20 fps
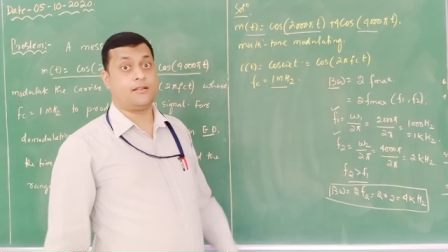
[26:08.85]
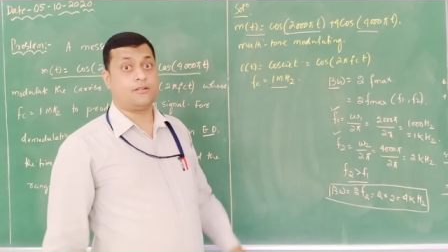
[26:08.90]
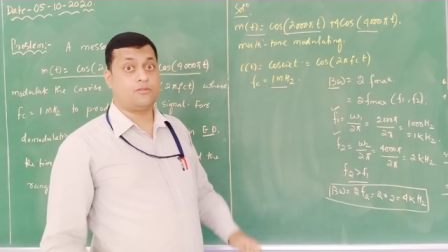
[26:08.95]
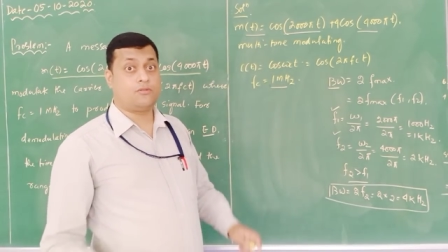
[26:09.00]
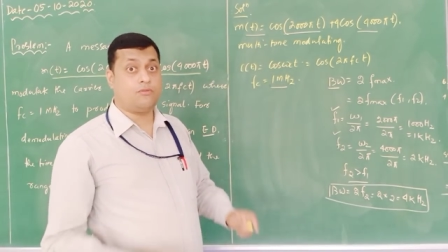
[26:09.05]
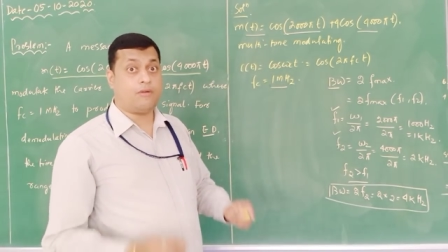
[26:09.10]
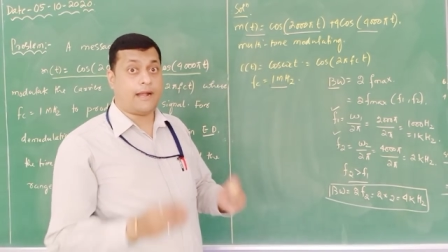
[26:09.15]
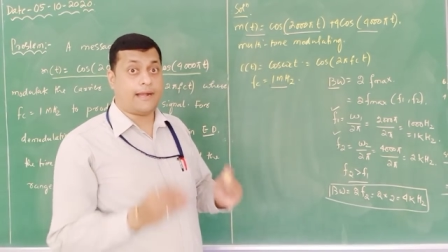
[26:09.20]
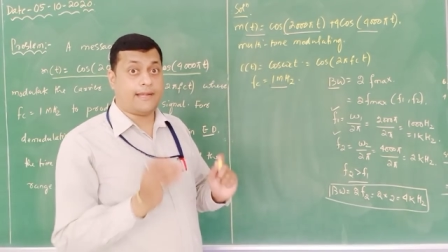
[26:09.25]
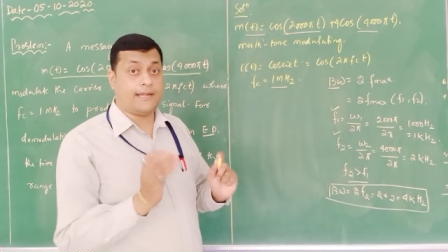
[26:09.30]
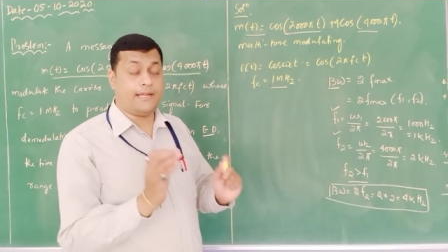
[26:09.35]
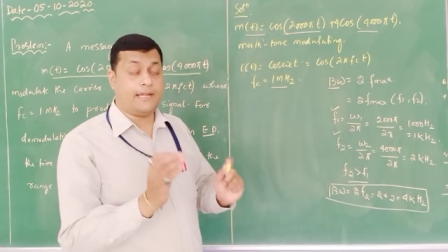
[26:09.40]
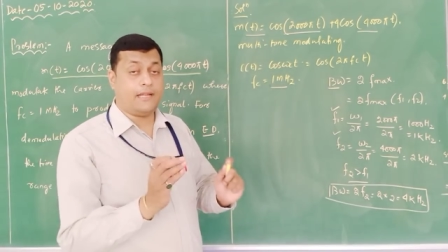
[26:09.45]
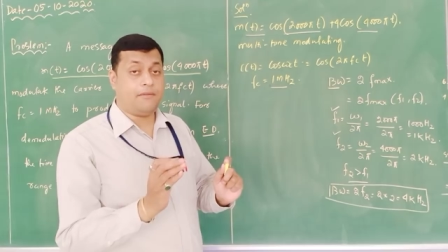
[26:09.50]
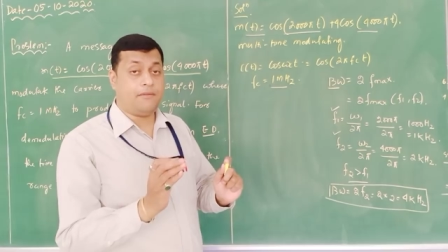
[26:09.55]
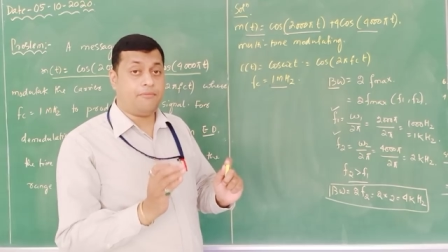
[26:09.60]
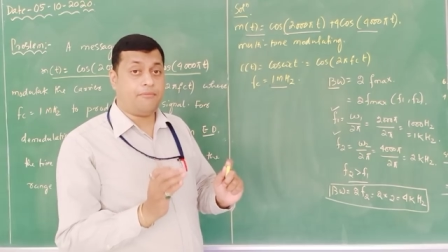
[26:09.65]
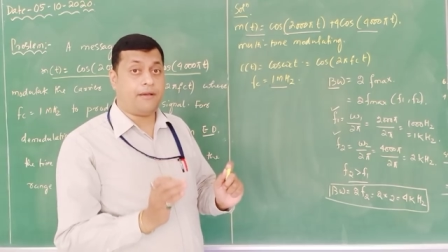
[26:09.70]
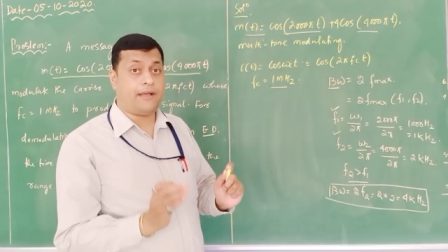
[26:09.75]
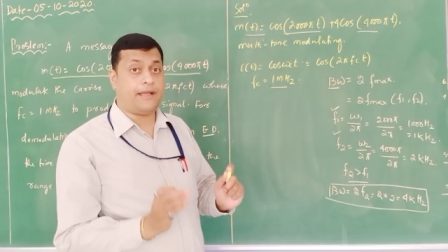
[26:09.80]
to
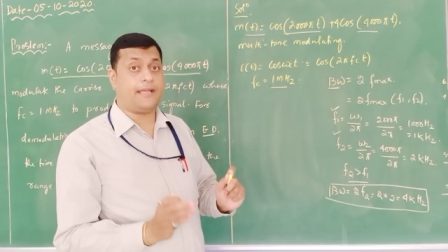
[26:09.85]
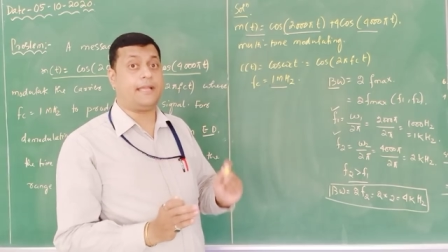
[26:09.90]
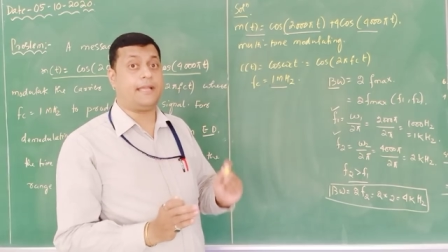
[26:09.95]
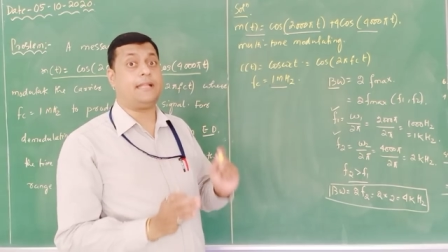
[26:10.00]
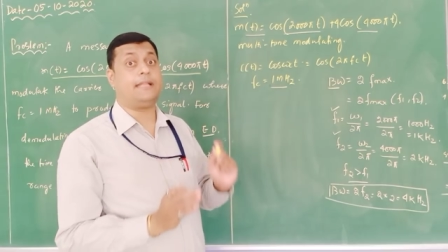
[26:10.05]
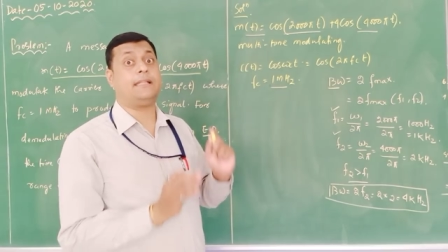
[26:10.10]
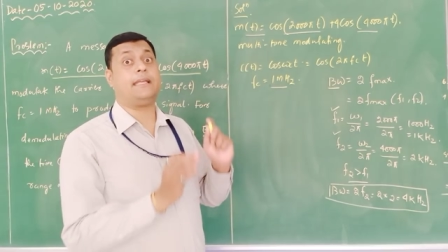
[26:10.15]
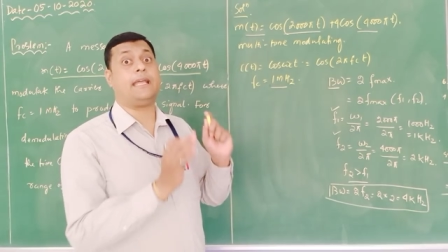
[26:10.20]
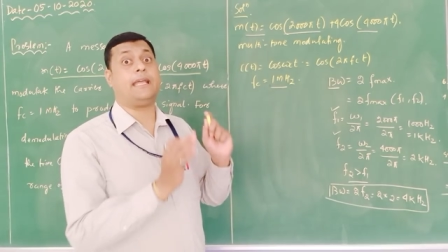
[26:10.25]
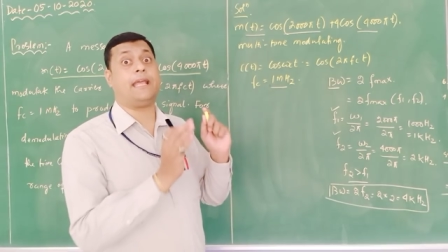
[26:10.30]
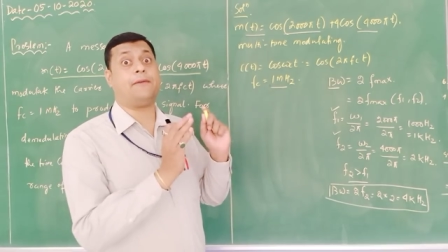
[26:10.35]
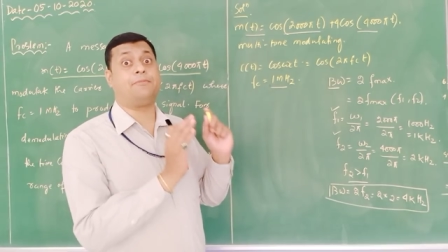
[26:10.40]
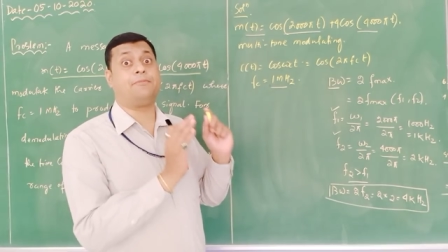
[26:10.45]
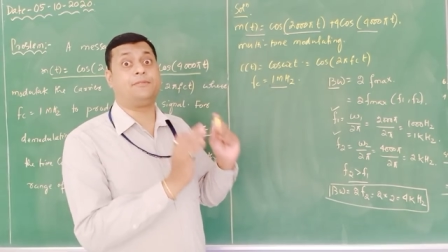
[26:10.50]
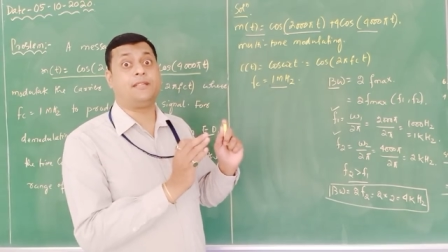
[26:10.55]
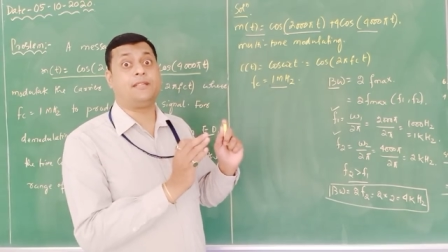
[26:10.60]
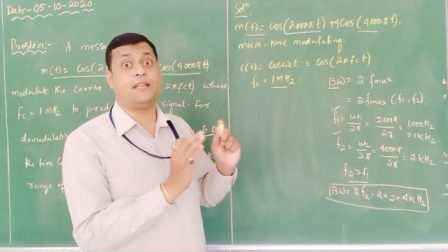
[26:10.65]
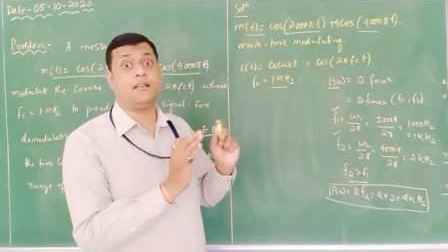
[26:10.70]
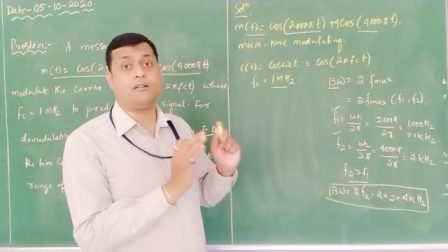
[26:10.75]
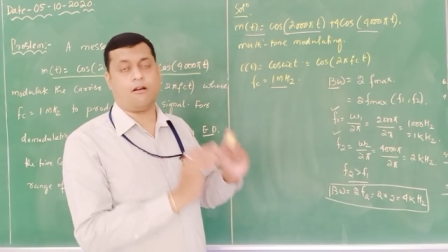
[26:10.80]
identify the
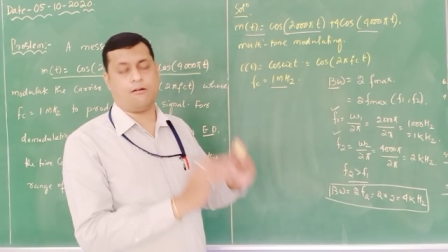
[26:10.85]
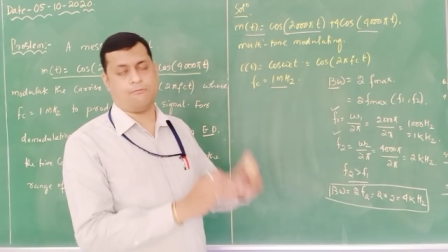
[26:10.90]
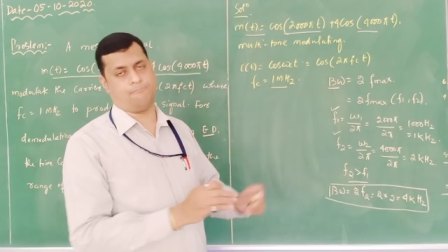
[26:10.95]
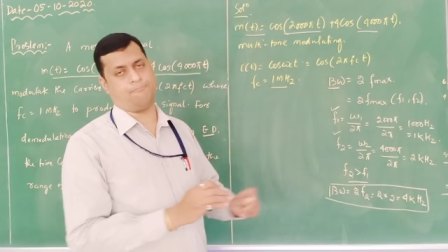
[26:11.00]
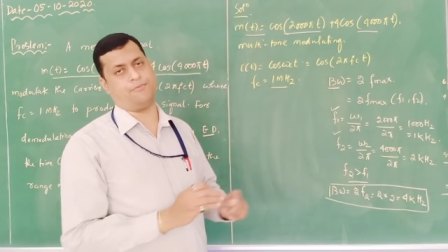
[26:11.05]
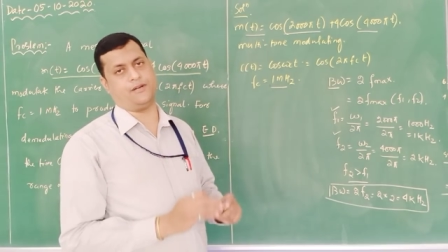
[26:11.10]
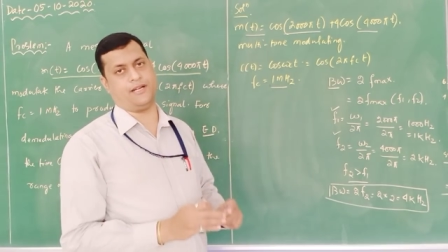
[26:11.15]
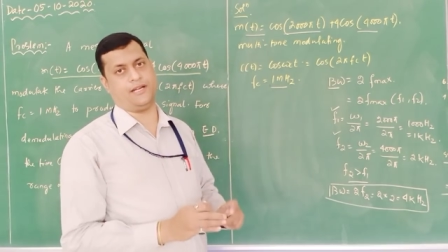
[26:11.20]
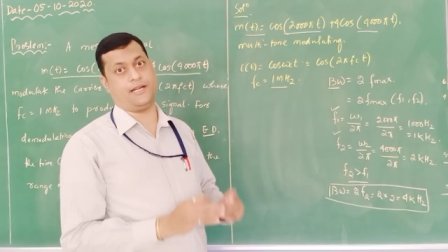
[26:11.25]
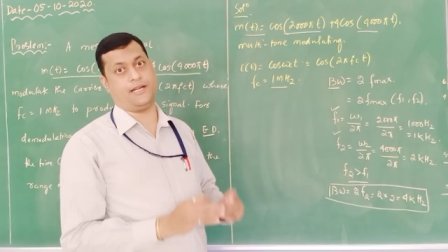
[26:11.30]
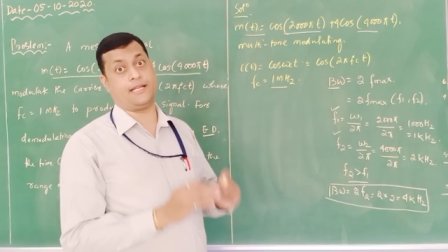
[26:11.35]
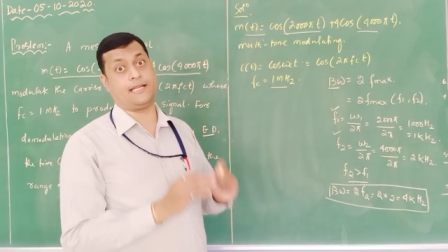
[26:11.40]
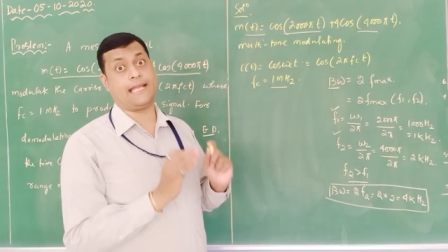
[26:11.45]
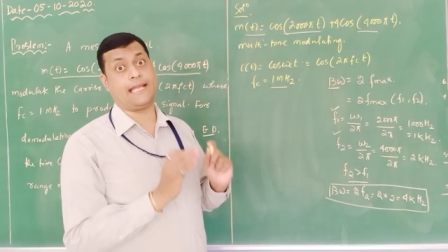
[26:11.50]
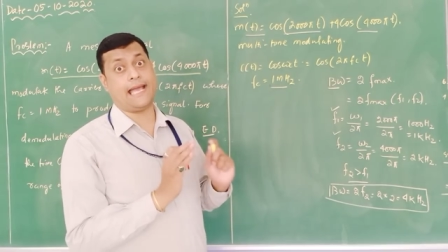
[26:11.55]
FC component,